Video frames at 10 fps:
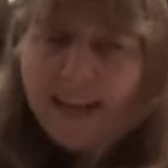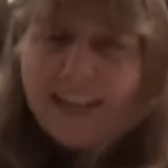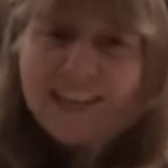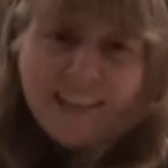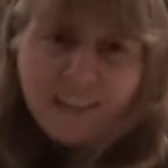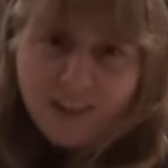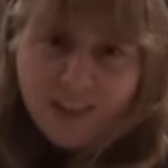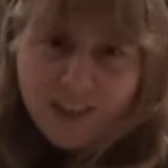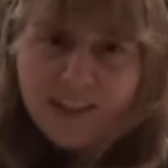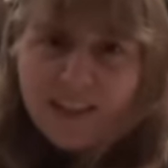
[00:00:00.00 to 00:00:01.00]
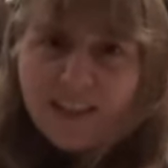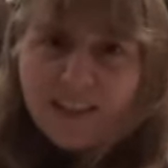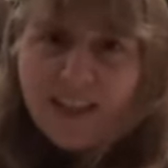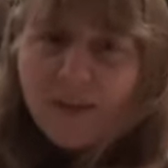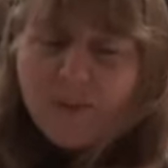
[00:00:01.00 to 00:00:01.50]
intelligence, he
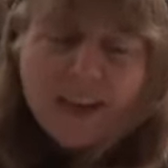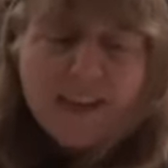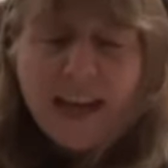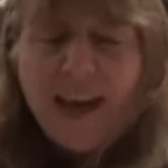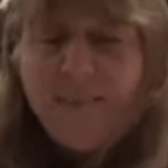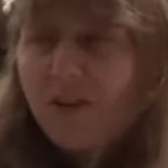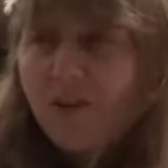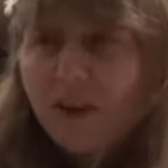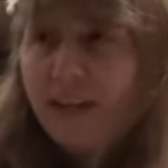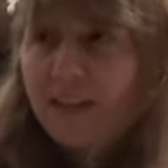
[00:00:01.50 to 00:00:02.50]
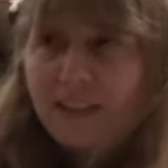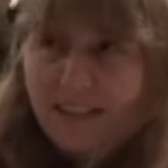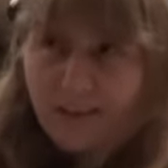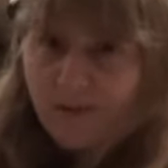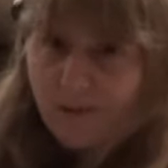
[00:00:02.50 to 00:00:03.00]
said, because I have a great
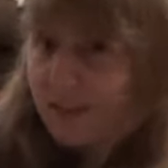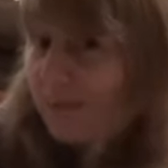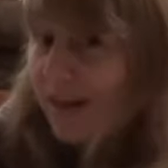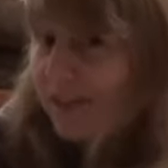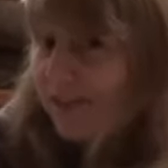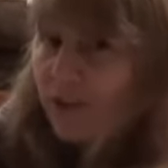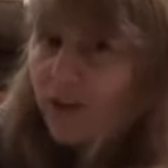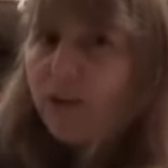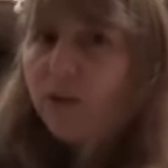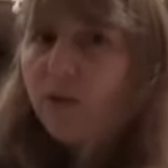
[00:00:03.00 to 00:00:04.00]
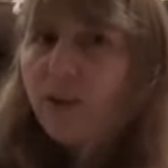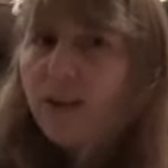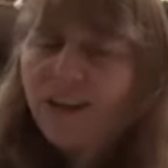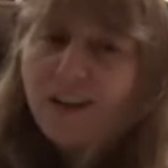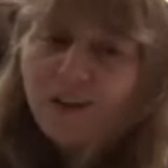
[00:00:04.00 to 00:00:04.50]
deal of respect for you.
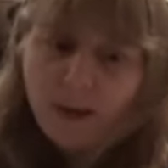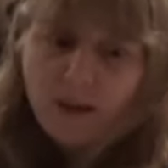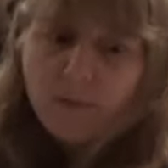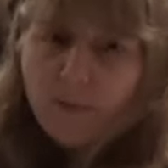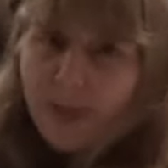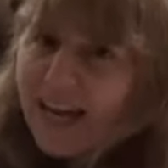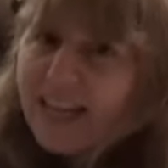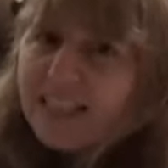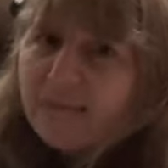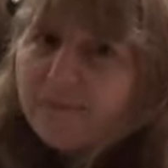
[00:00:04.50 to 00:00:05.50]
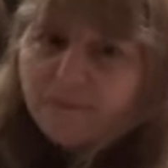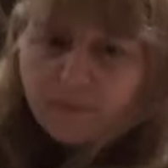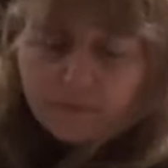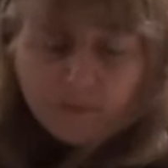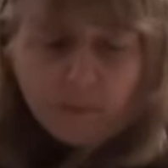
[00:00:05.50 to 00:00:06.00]
Well, BS.
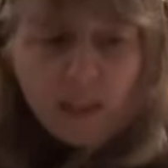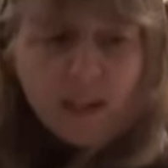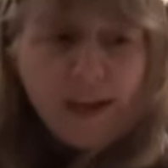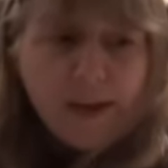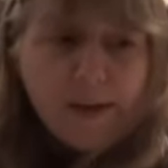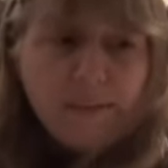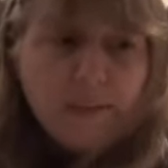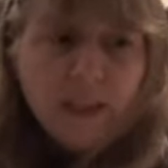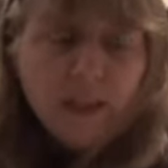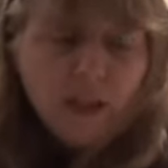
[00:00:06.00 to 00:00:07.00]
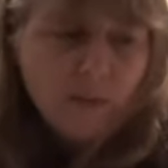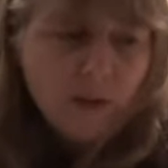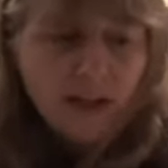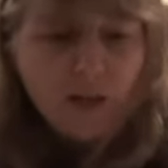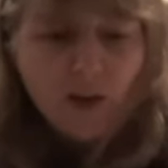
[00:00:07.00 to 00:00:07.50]

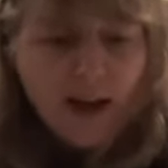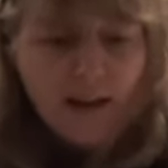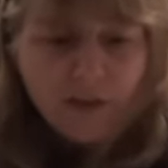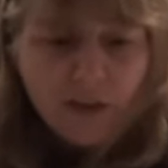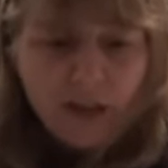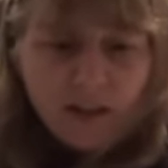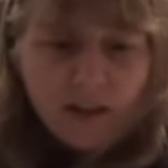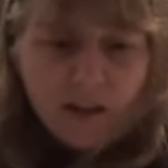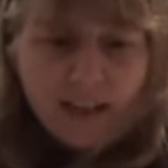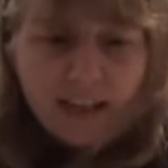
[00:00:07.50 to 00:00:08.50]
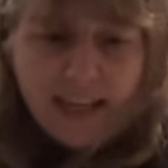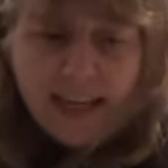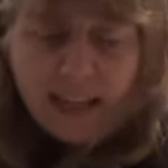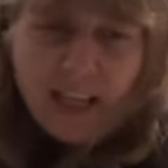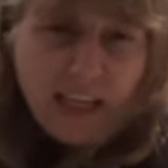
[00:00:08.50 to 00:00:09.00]
After he started
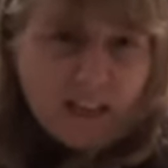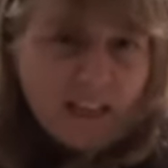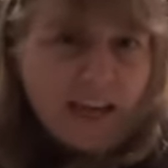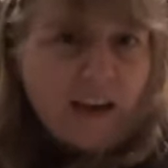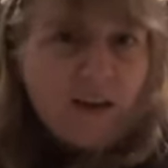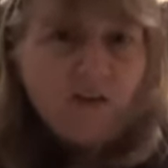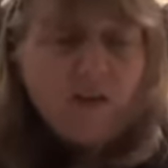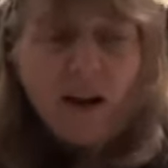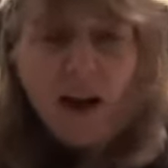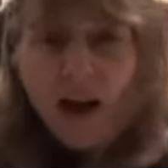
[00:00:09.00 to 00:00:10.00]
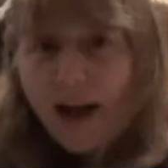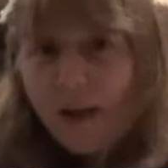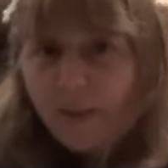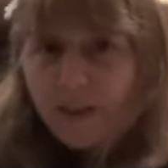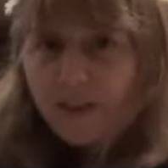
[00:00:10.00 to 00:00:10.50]
saying that he could tell I
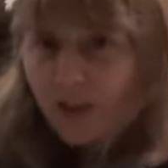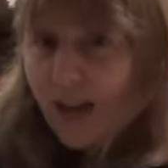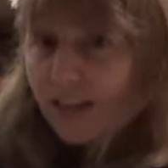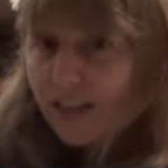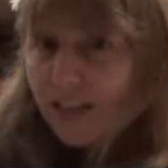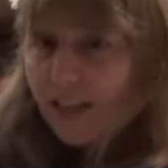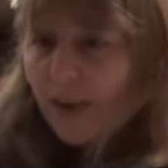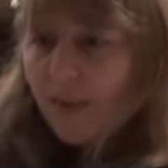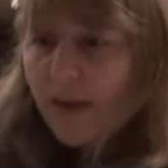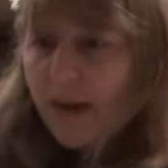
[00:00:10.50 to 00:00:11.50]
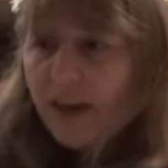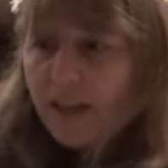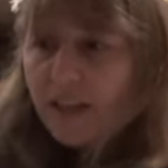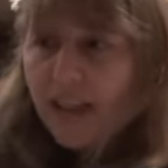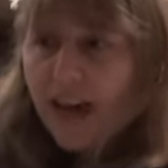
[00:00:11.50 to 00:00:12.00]
was attracted to him
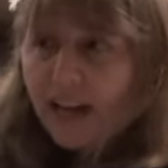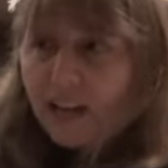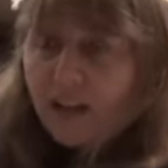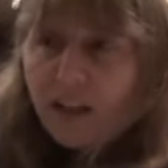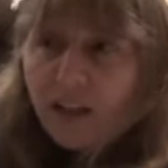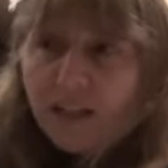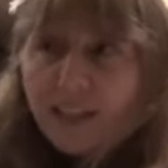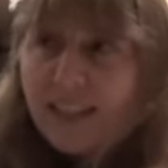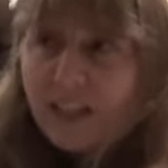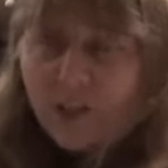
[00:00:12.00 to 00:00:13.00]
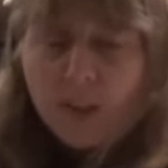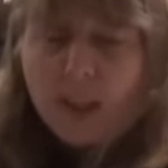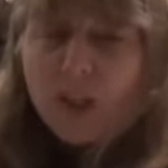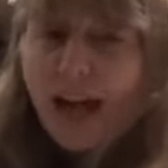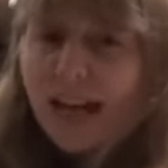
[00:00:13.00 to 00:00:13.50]
and that sexual
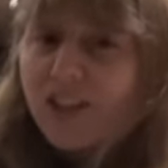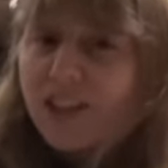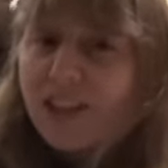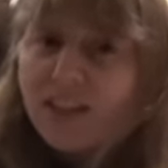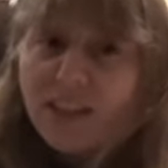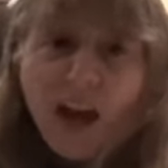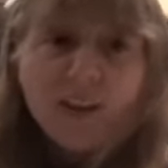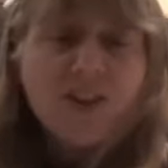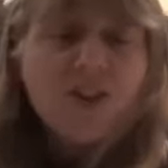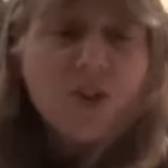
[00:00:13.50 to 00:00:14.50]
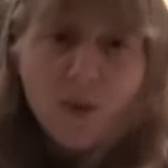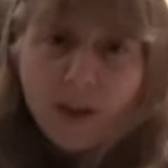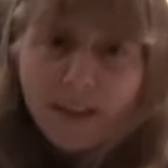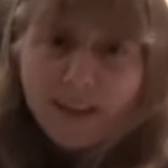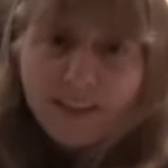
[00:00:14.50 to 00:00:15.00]
attraction is not a
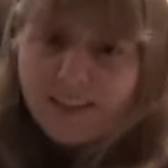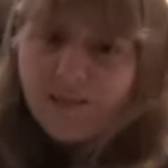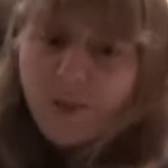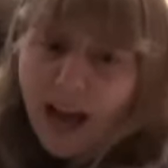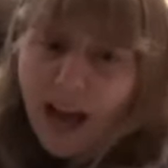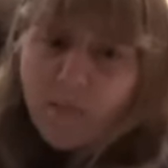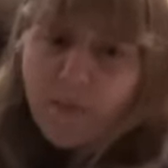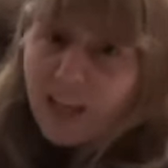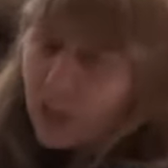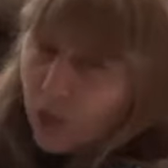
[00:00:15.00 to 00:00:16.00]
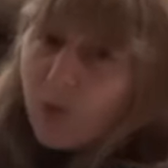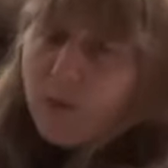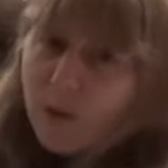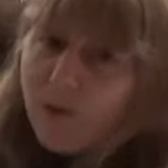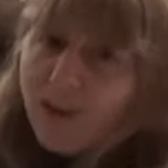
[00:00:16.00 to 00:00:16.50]
choice, it's a vibe that you
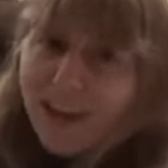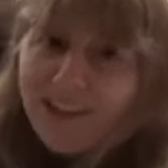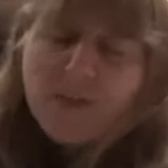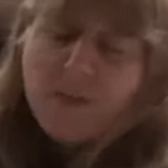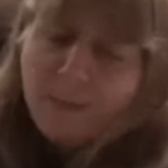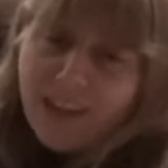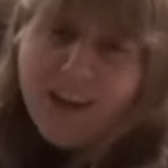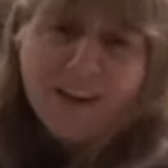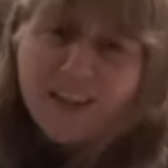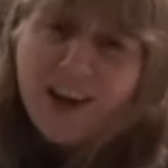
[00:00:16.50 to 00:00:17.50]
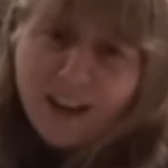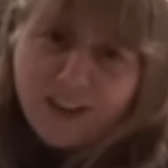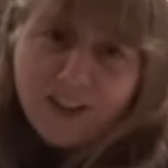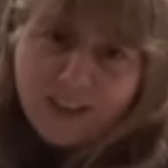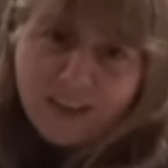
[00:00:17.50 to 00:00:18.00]
communicate to me
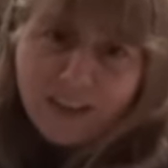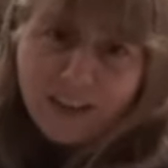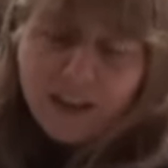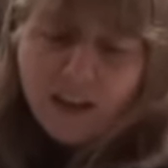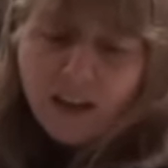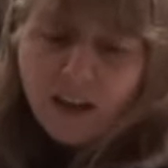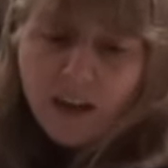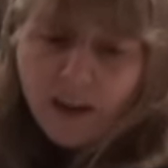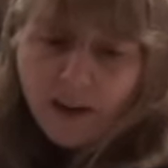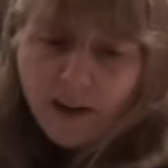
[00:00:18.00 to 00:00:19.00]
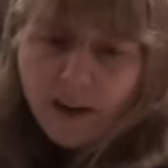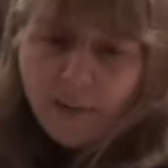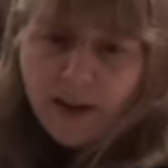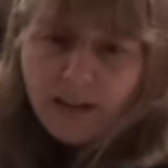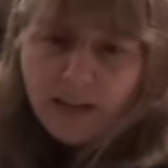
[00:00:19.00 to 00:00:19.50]
unconsciously,
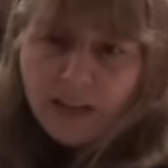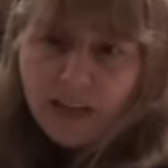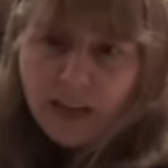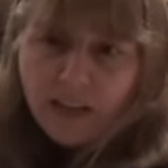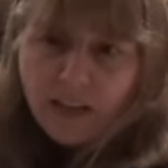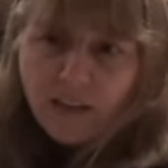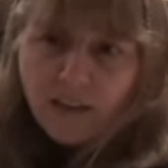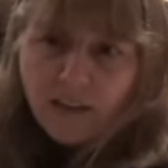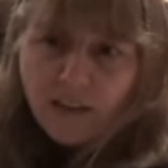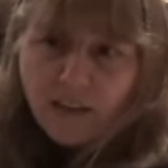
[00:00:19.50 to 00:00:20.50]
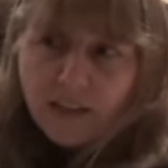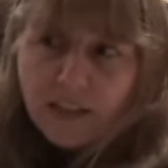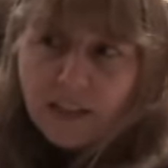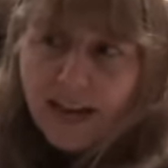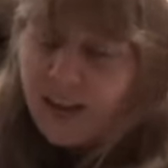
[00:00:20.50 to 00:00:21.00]
I decided this
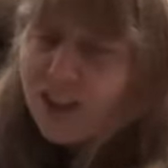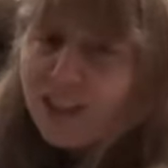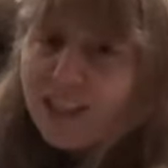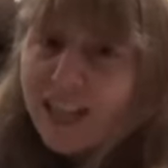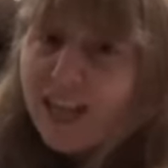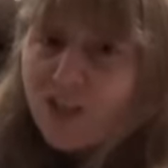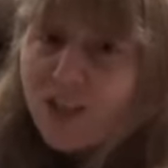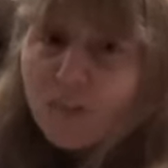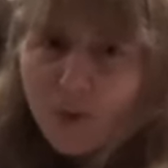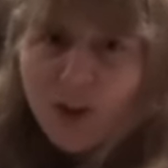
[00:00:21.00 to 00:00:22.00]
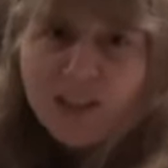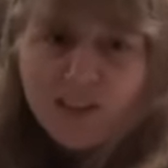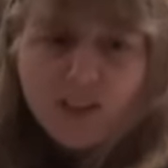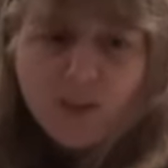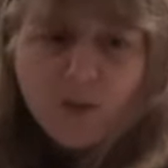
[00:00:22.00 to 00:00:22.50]
is actually a dangerous
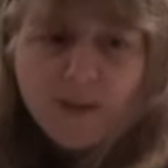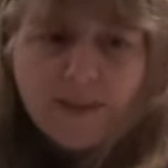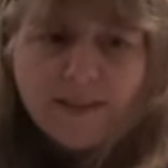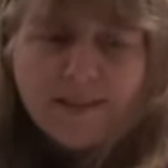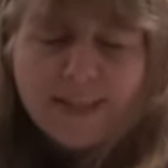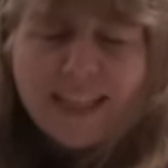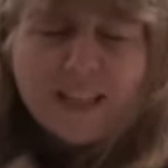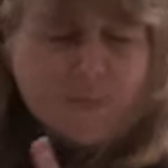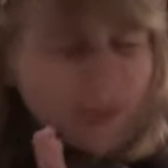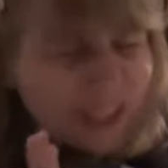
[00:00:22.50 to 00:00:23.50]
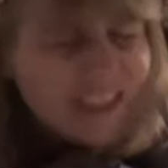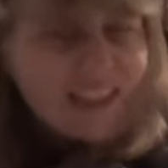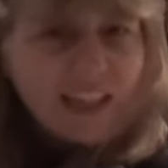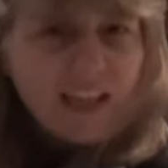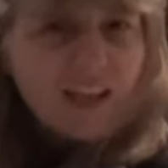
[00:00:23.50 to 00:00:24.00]
person who is
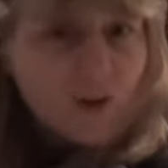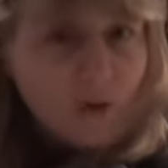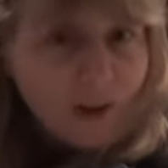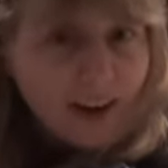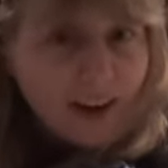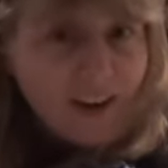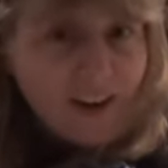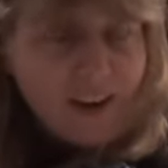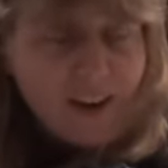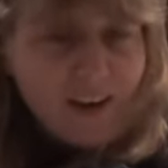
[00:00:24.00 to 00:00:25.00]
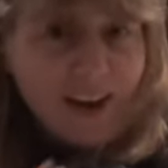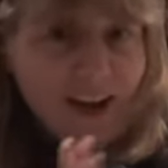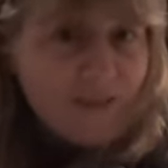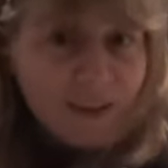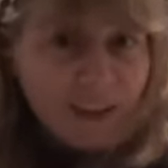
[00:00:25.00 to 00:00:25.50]
explicitly ignoring
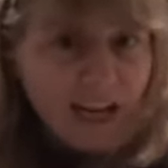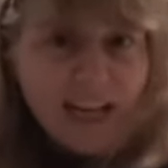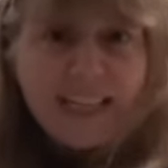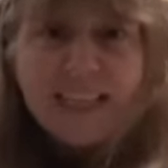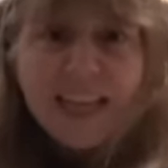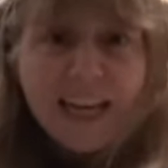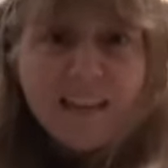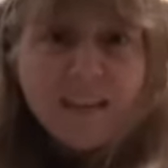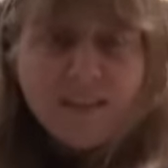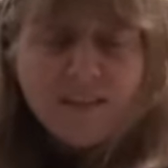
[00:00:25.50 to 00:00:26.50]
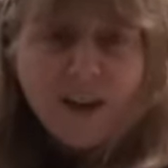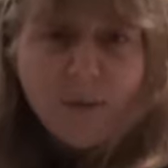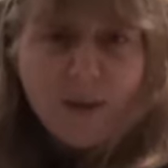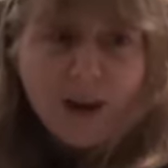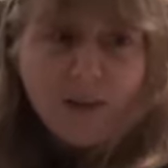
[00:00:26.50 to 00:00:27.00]
everything I said
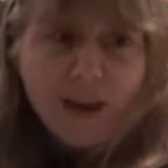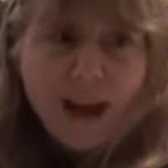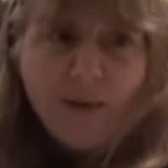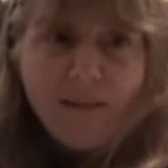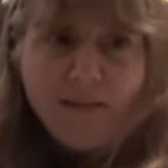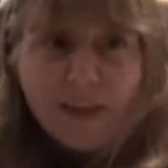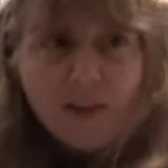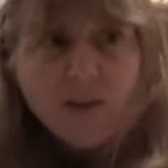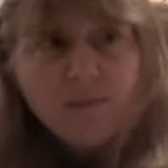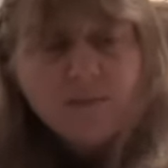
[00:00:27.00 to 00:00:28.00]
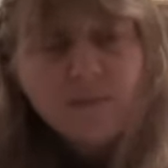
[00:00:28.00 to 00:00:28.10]
about how I feel,